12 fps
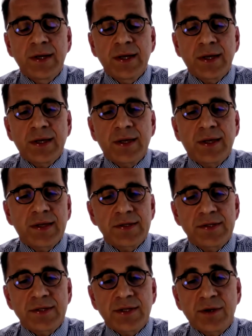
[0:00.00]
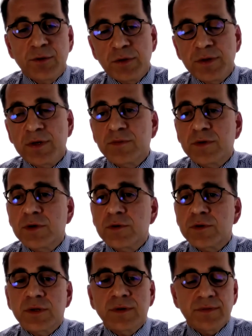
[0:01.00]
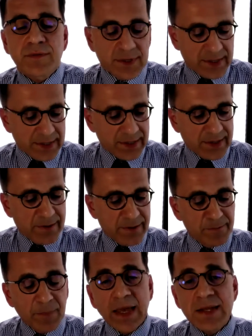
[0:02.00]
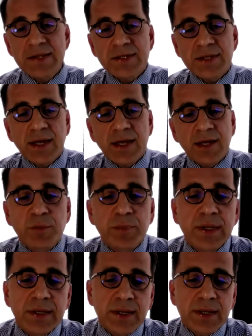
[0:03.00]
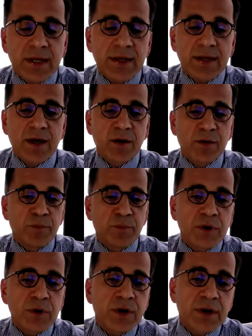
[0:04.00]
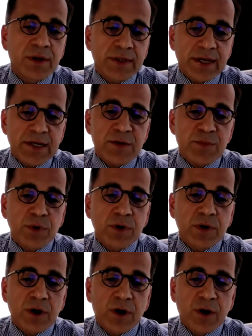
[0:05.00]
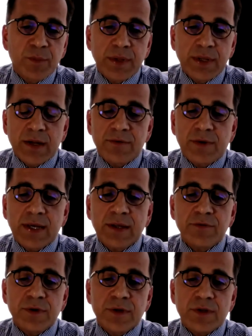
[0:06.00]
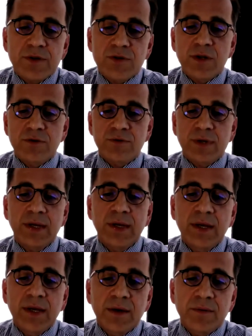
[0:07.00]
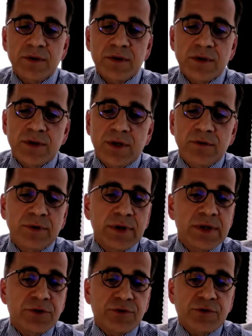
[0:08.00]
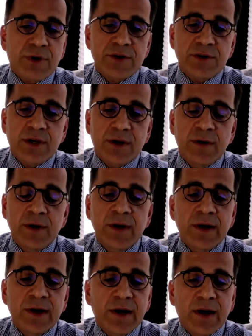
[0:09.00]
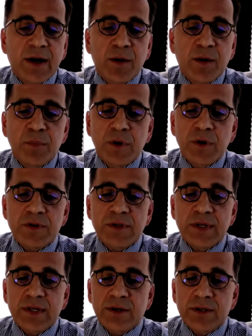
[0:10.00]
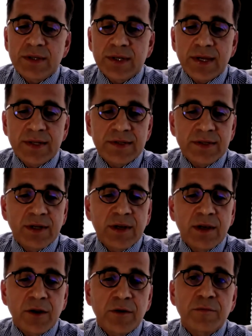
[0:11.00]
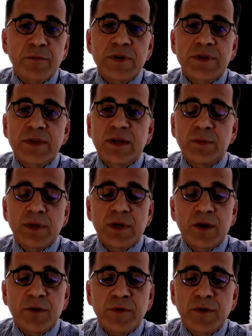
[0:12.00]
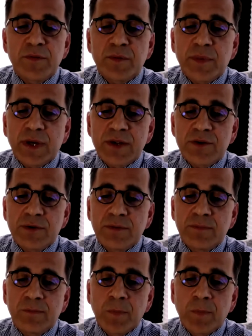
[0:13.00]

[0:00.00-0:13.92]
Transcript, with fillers: He is the author, of course, of a um, encyclopedic uh, book, textbook on pediatric cataract surgery, which is a real treasure uh, box. It contains a lot of wisdom, a lot of information,